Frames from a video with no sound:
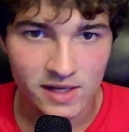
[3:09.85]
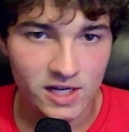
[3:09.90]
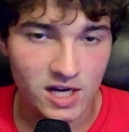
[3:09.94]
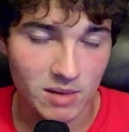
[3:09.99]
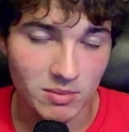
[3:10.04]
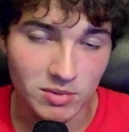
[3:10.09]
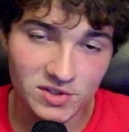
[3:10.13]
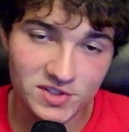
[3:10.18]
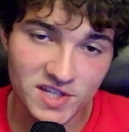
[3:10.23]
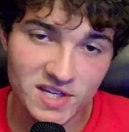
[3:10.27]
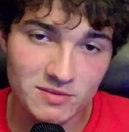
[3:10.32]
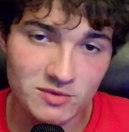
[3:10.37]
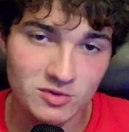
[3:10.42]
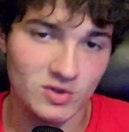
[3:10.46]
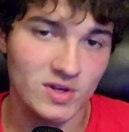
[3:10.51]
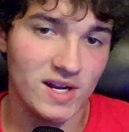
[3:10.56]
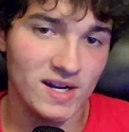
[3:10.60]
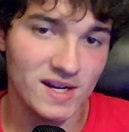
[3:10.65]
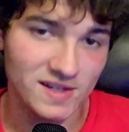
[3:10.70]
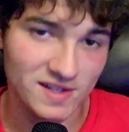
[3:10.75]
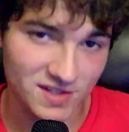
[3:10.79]
A couple teams who
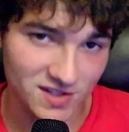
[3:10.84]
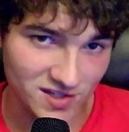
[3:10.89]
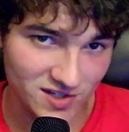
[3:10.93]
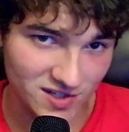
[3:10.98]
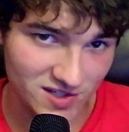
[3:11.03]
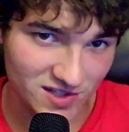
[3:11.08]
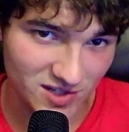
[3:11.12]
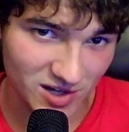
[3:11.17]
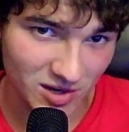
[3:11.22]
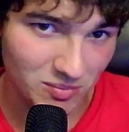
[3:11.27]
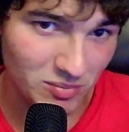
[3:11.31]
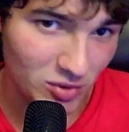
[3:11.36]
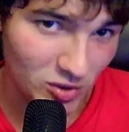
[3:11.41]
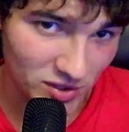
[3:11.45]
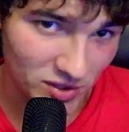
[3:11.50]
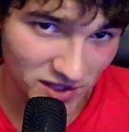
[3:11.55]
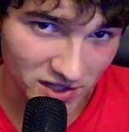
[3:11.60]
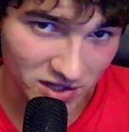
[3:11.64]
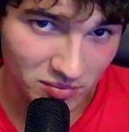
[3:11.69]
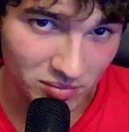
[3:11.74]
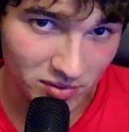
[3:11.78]
kind of just stumbled
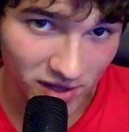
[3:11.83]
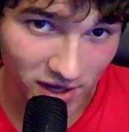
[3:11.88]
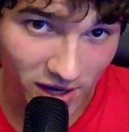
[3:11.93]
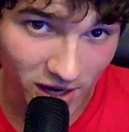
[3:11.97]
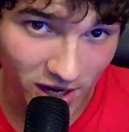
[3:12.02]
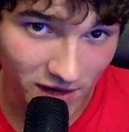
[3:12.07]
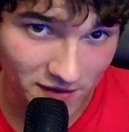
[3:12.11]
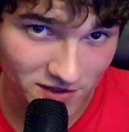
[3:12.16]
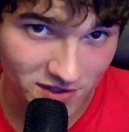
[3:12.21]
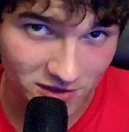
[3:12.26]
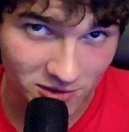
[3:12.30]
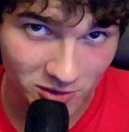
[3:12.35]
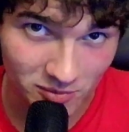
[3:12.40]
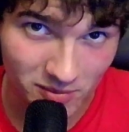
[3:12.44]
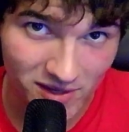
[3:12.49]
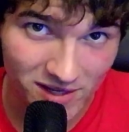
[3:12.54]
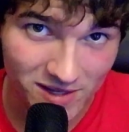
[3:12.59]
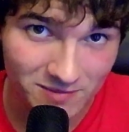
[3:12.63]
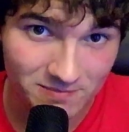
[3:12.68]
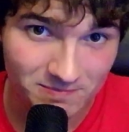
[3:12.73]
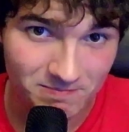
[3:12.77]
into the playoffs a little
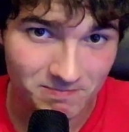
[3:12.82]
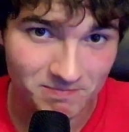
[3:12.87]
bit.